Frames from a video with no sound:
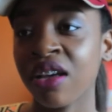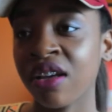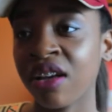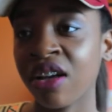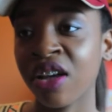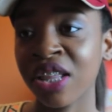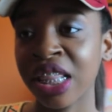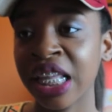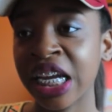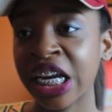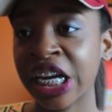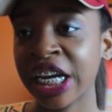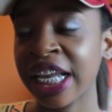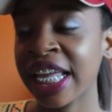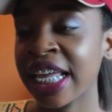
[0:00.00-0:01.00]
on
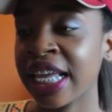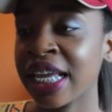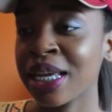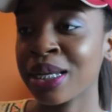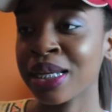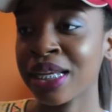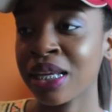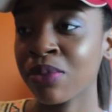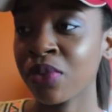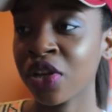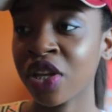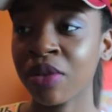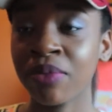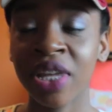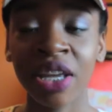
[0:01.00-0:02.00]
there, and
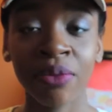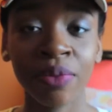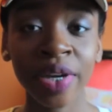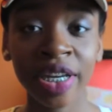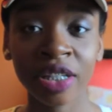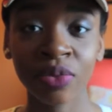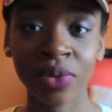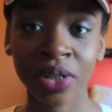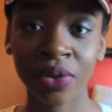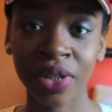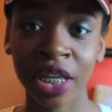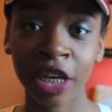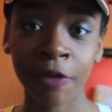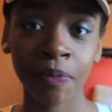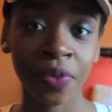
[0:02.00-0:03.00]
Eminem and Ranch was on there.